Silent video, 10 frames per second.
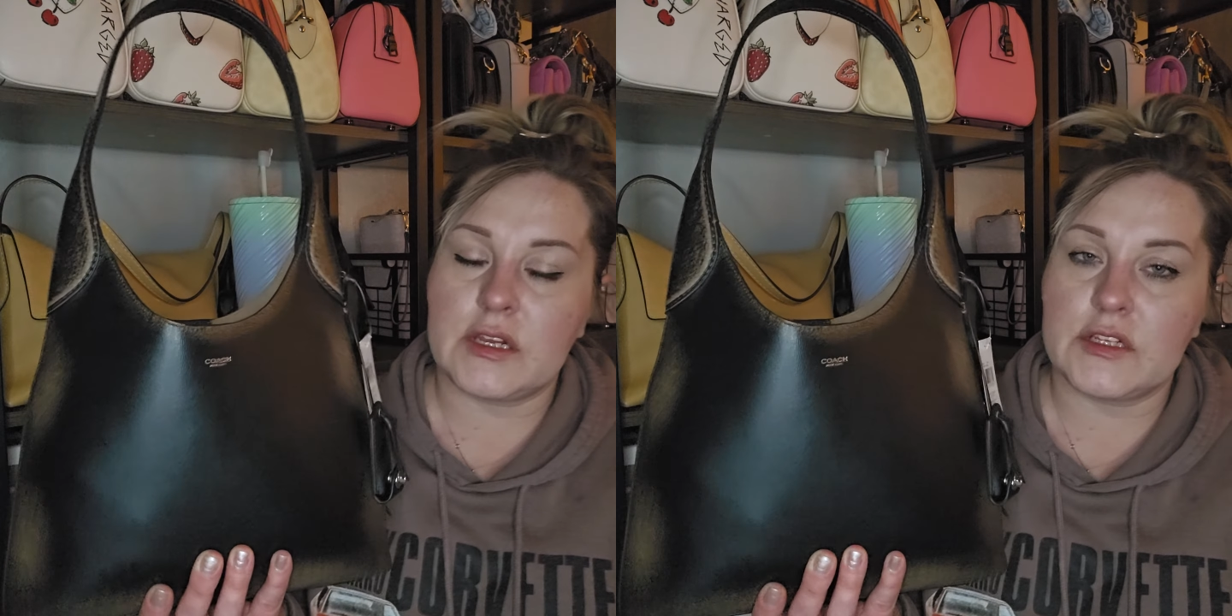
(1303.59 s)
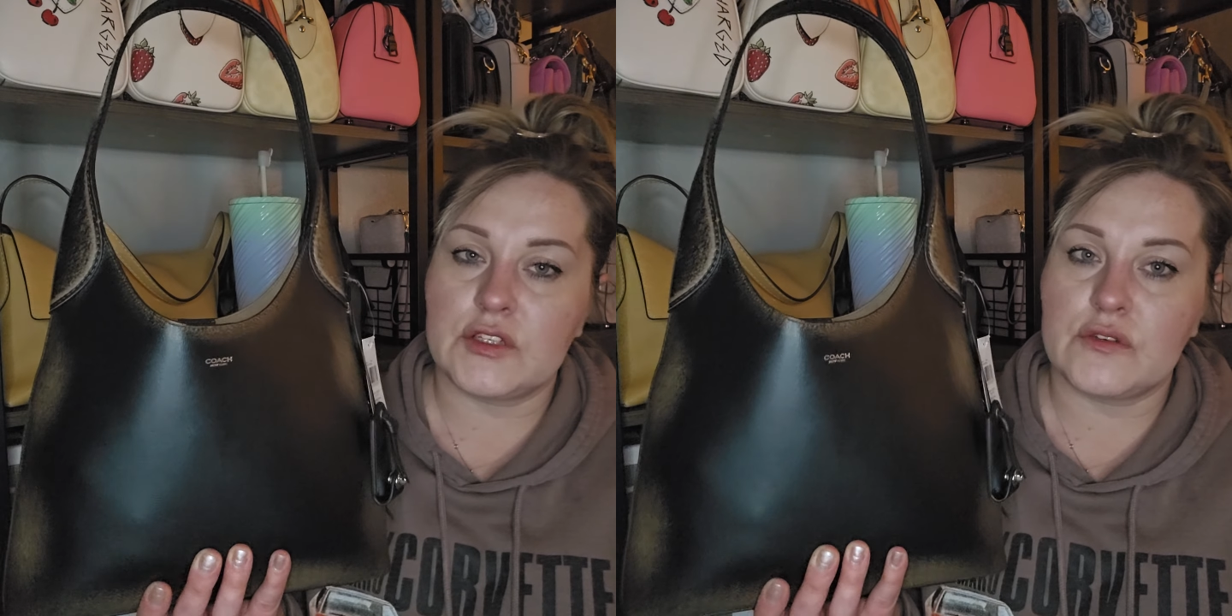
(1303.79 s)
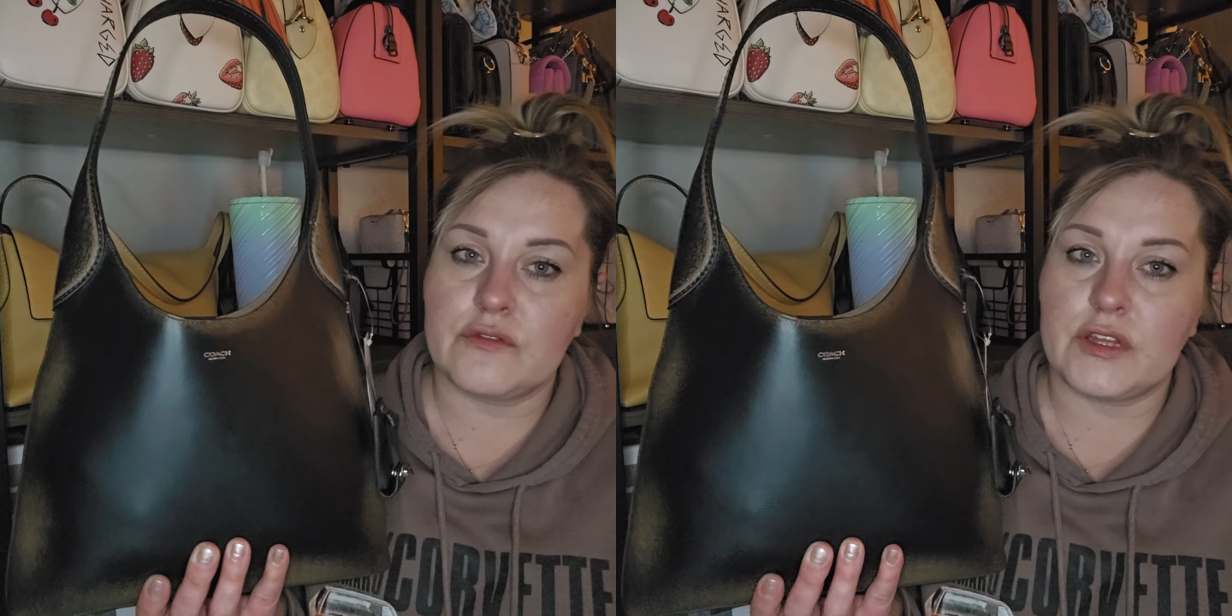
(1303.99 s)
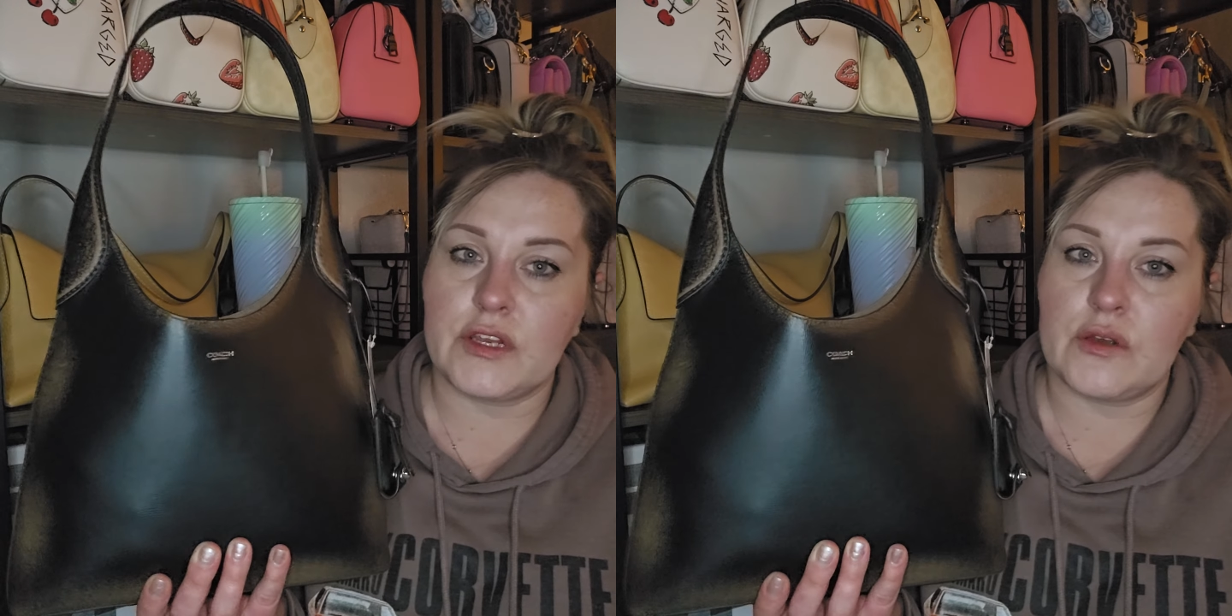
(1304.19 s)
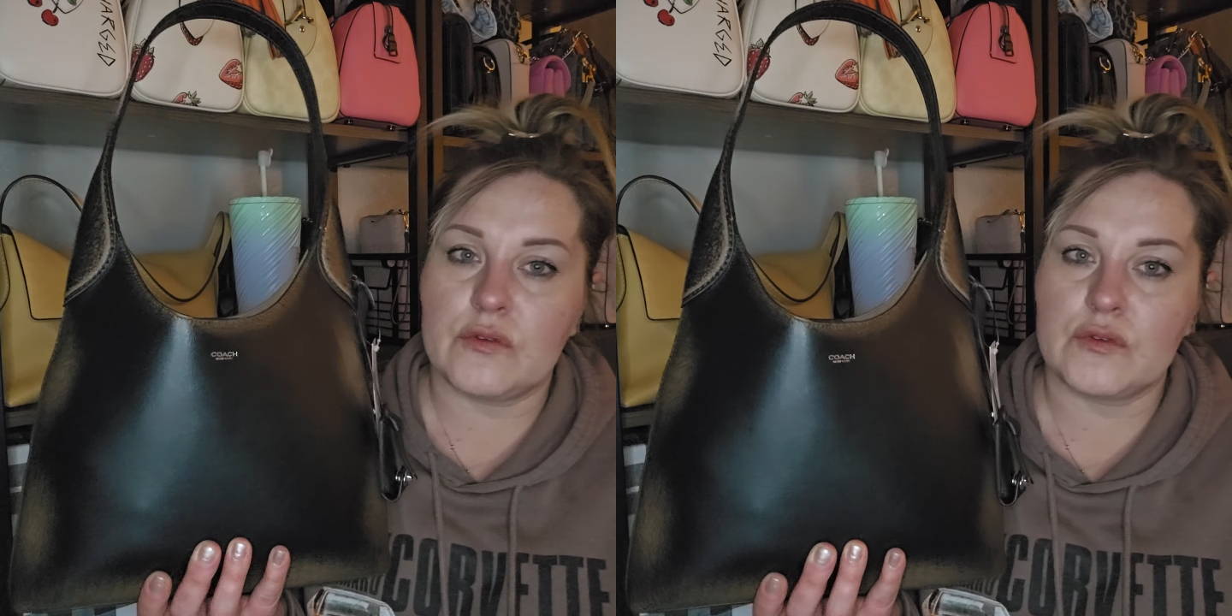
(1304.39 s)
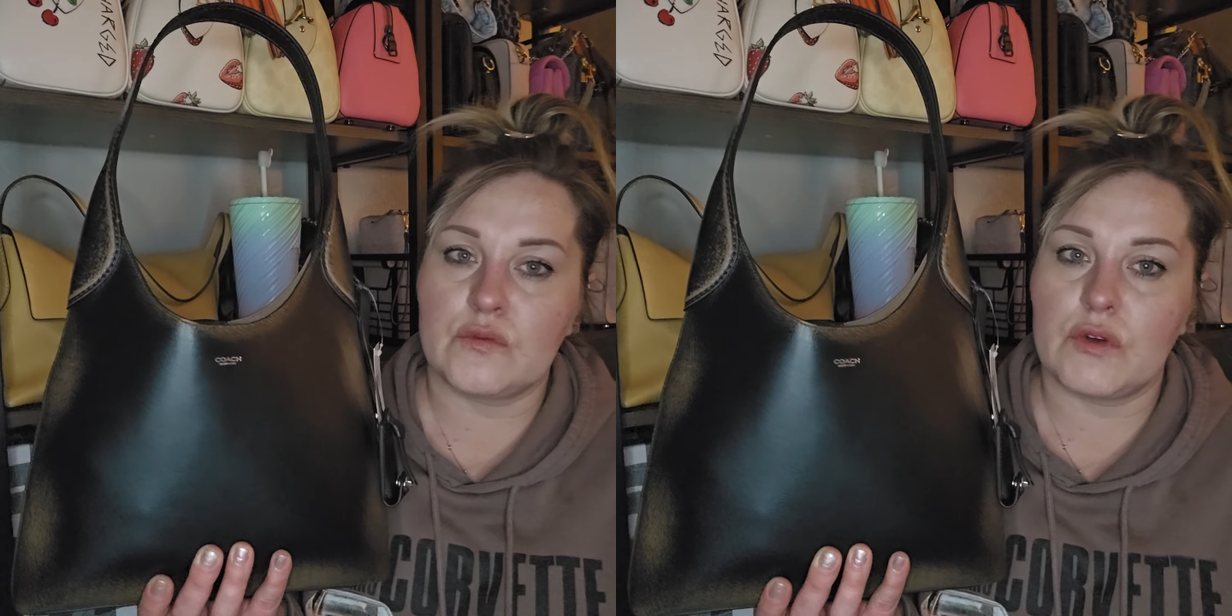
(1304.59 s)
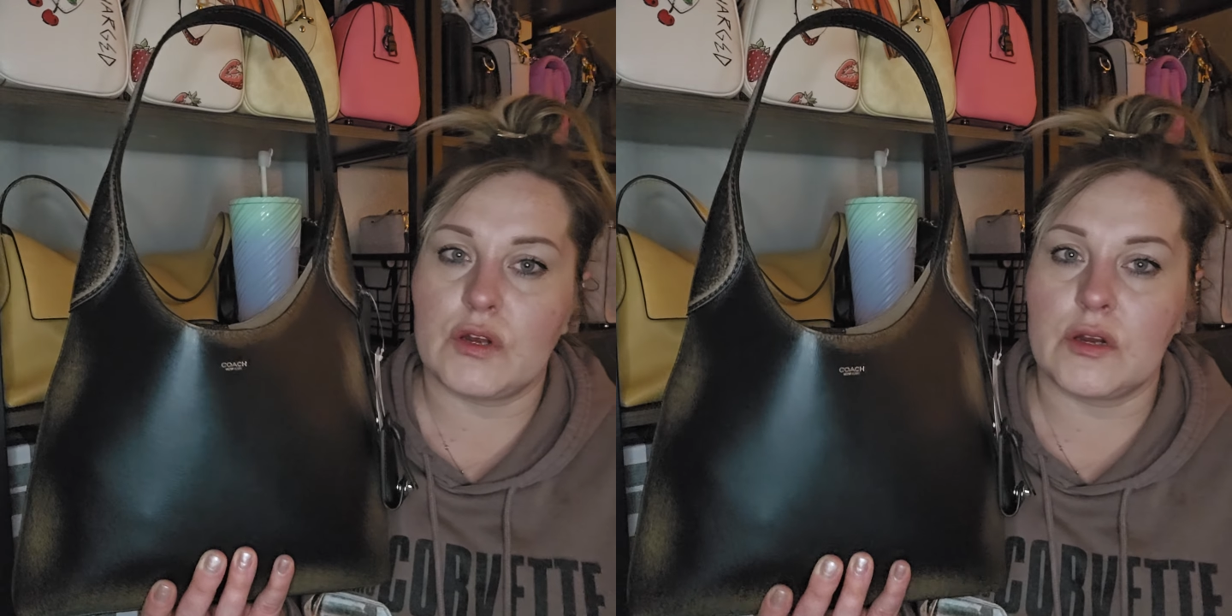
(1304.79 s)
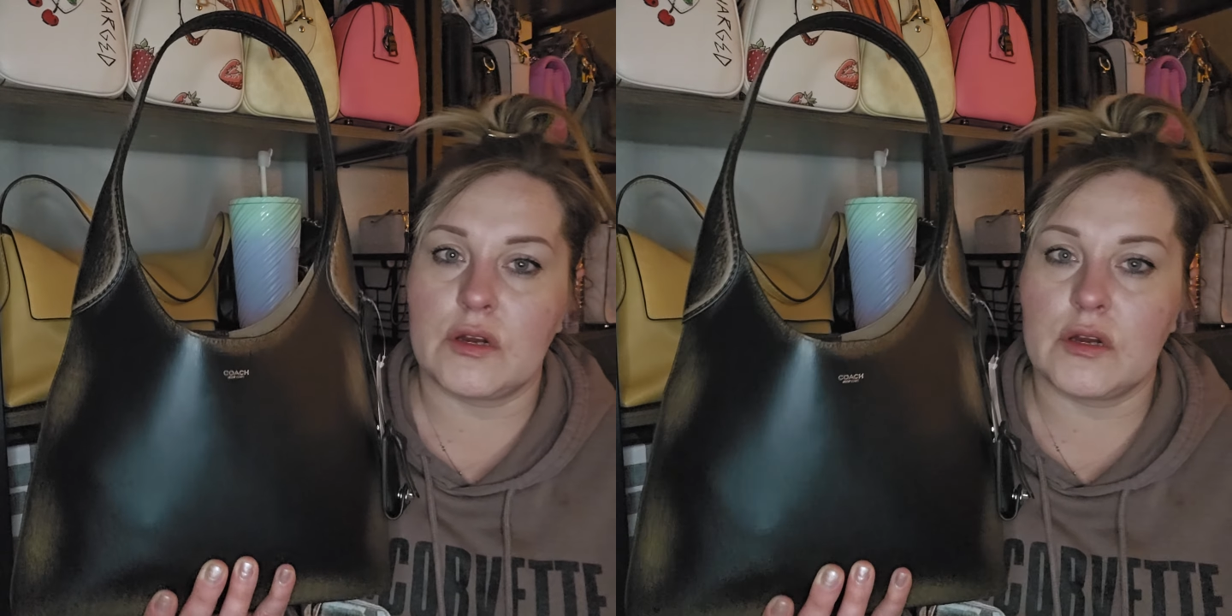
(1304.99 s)
into videos
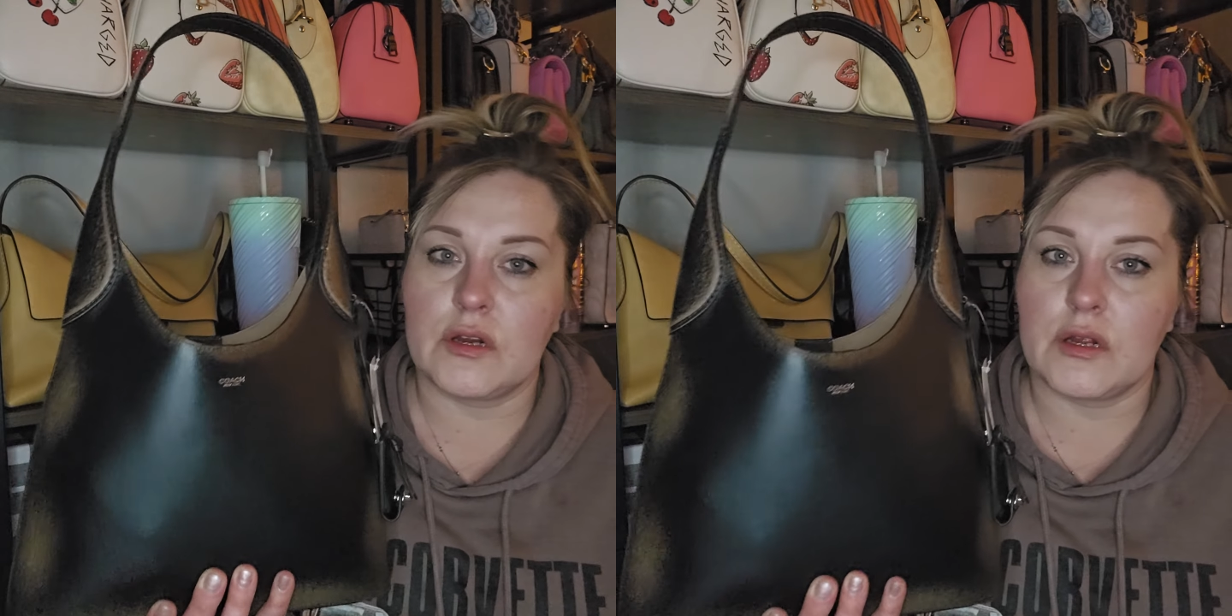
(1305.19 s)
where